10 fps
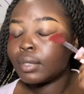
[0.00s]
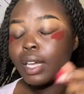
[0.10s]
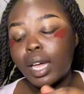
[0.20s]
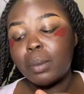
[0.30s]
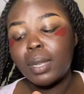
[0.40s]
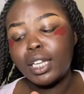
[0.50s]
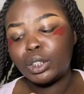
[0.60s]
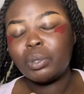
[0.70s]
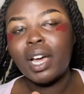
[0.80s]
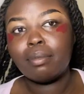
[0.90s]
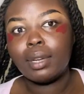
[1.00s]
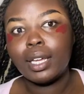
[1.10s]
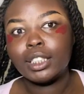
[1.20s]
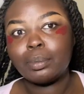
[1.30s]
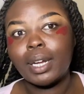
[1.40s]
I mean, I do have
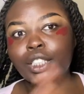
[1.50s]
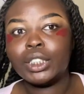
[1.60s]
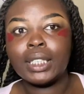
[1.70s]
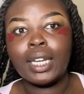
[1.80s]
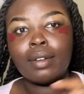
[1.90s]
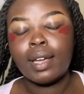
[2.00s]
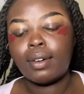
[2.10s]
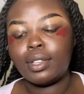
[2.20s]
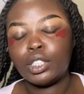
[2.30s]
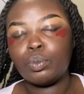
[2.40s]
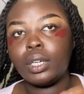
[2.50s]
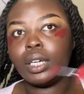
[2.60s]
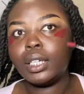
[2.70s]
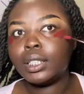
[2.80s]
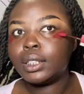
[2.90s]
blush, but I just love how this one
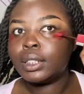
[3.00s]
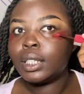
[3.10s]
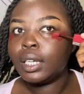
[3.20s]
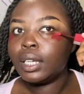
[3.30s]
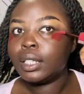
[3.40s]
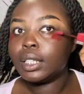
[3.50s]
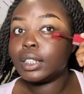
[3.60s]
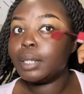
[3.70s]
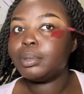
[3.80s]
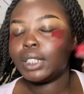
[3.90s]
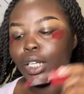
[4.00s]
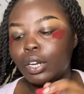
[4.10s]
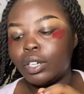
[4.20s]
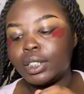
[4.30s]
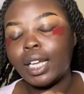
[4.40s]
looks. This lipstick
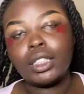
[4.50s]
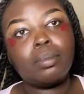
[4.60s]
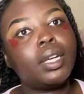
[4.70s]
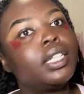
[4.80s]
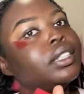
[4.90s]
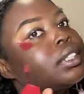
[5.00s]
looks as blush.